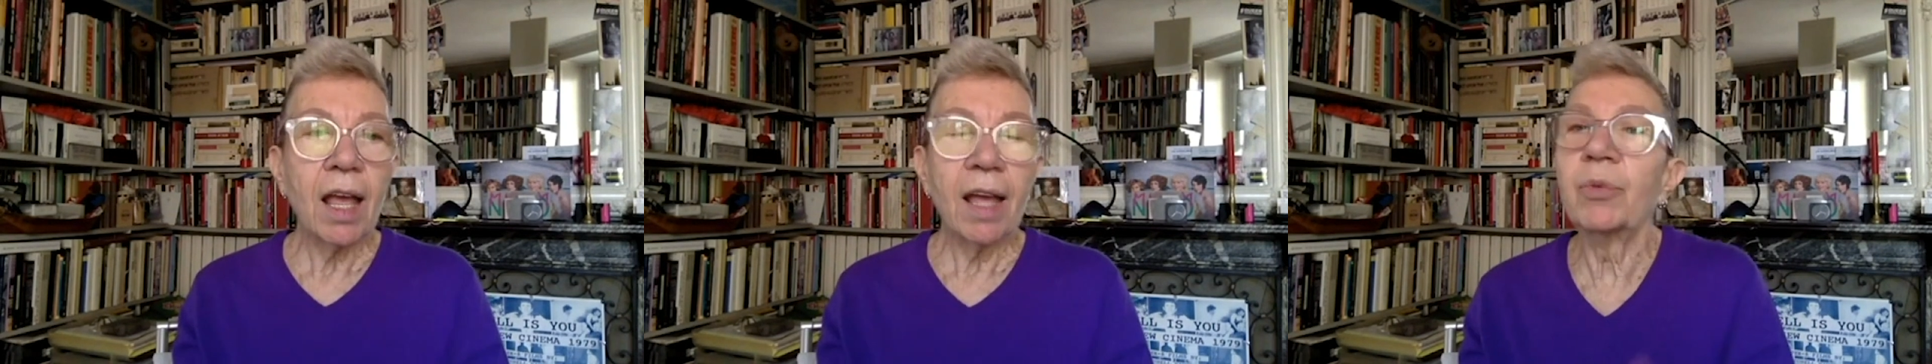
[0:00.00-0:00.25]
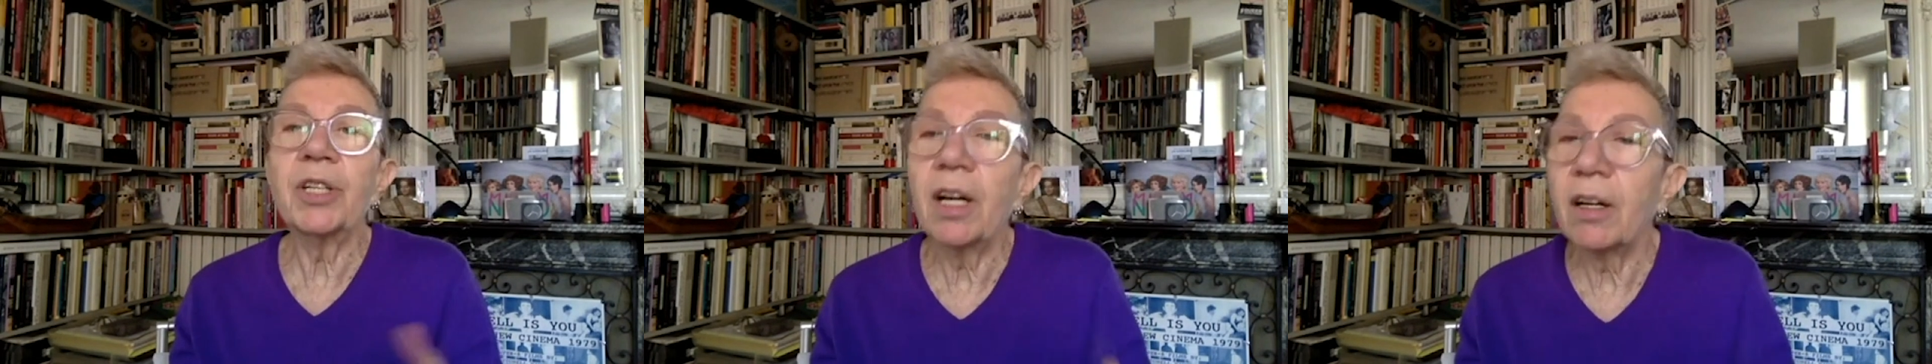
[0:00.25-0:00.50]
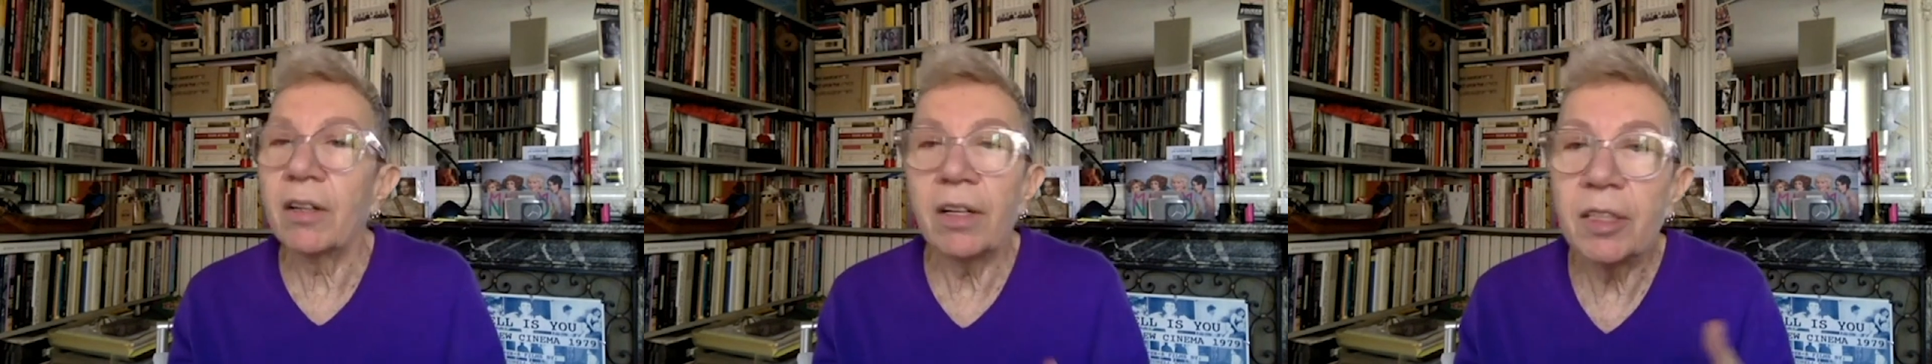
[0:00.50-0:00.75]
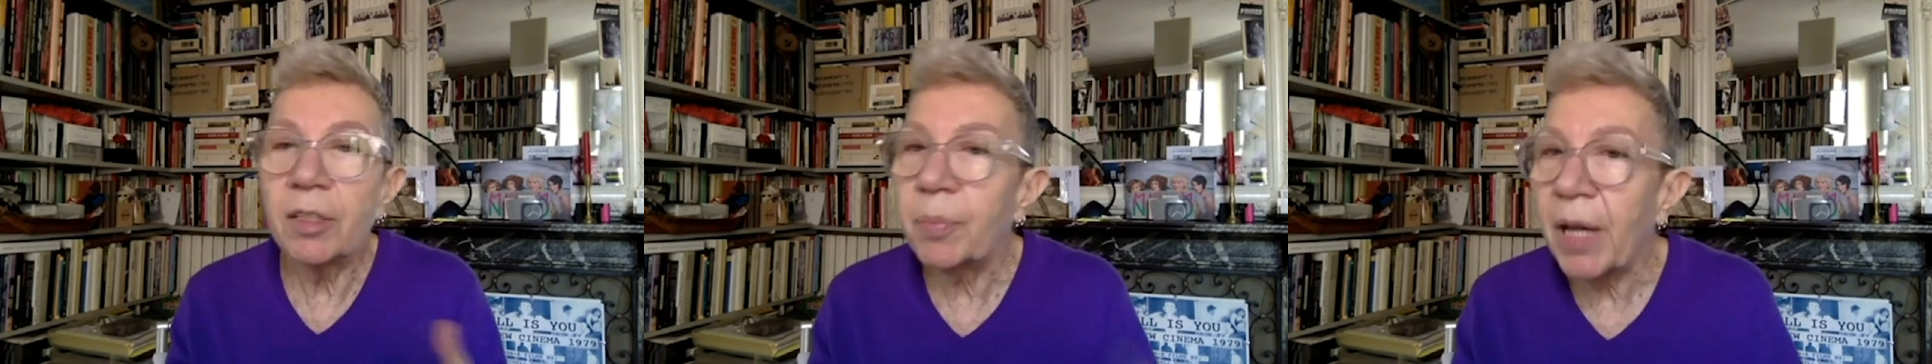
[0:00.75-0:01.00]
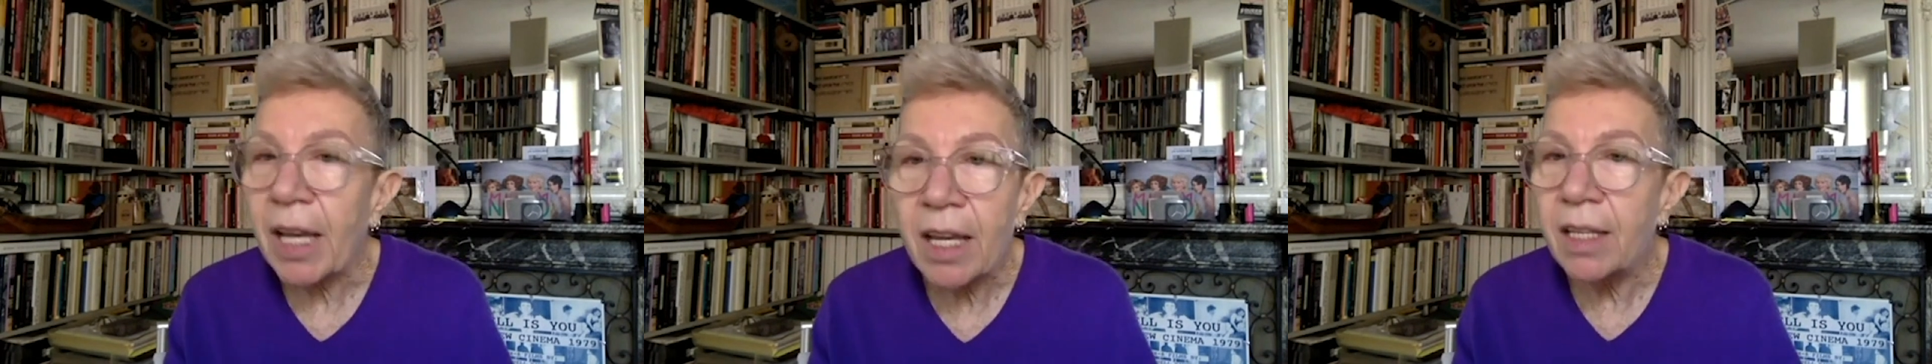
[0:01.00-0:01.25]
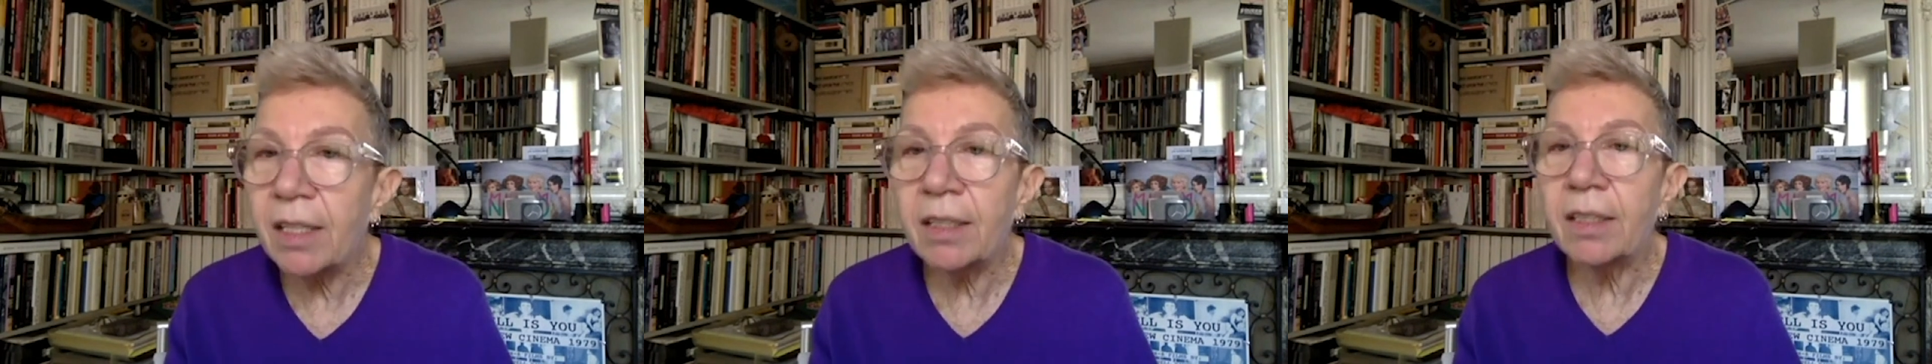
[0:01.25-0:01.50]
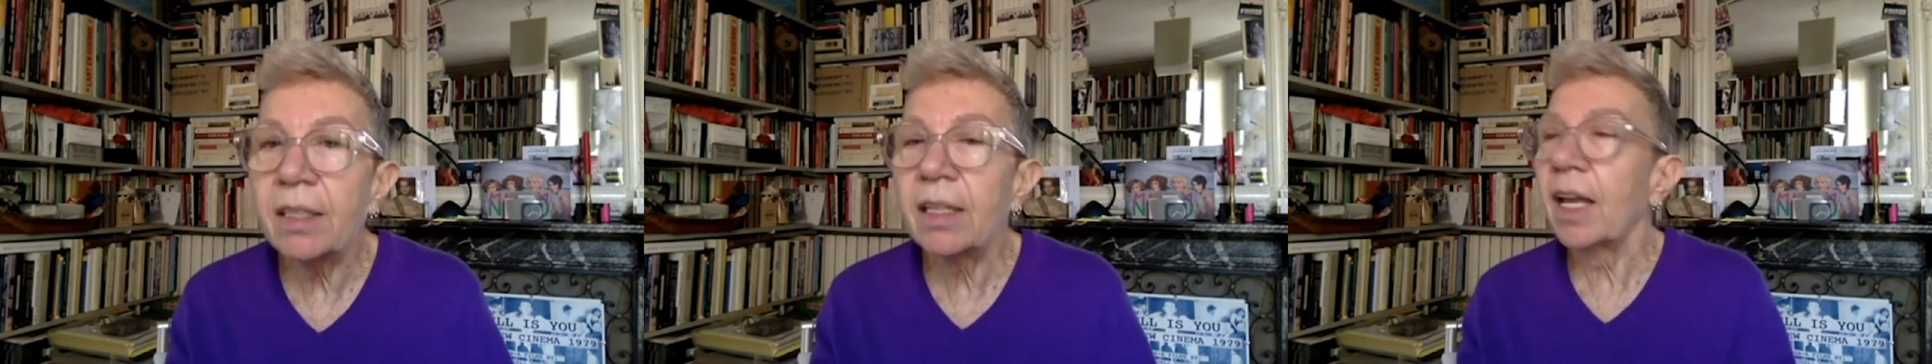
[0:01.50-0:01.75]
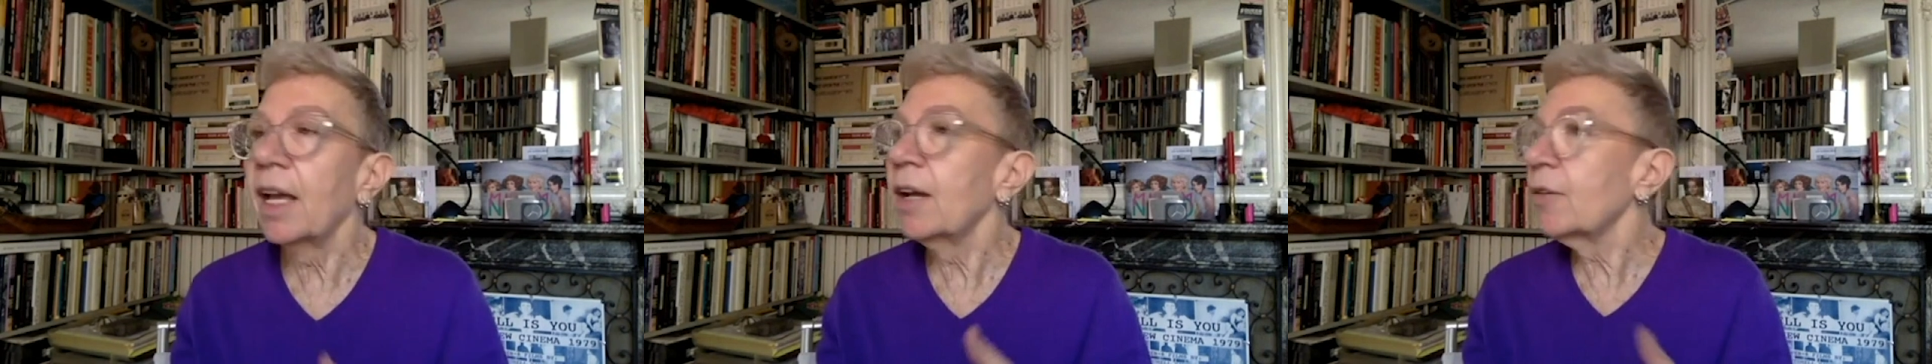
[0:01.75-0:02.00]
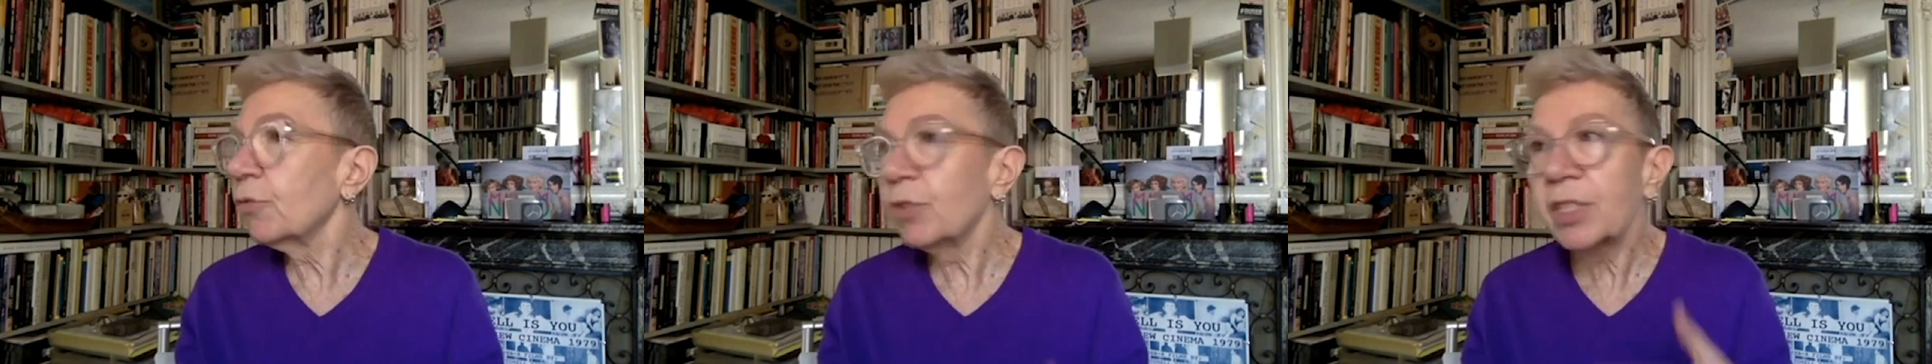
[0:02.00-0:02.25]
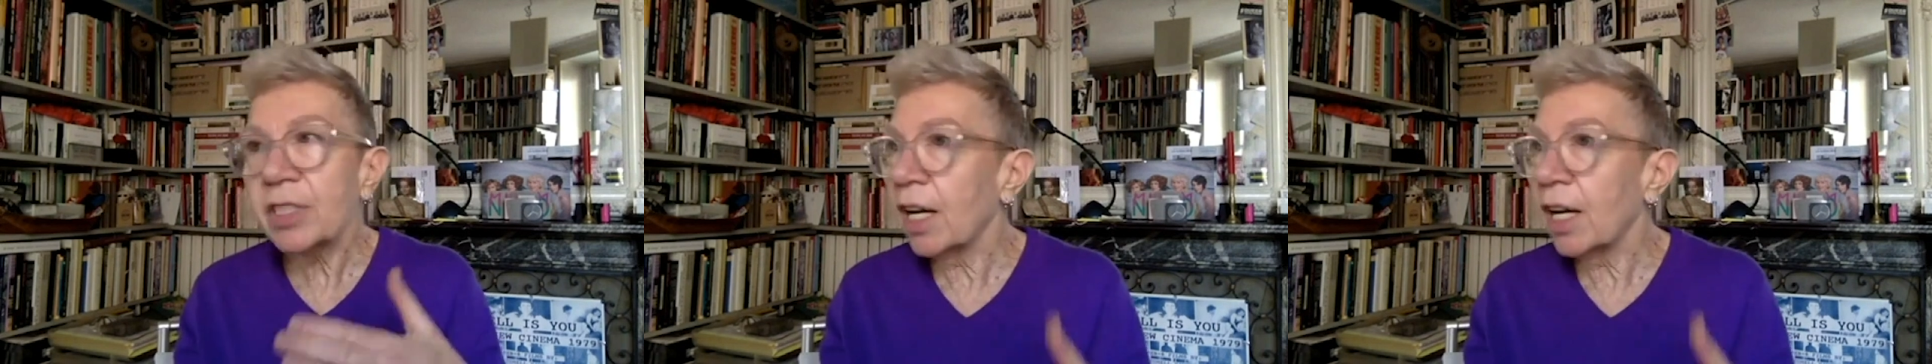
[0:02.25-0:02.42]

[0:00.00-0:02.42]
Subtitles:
We are in pain every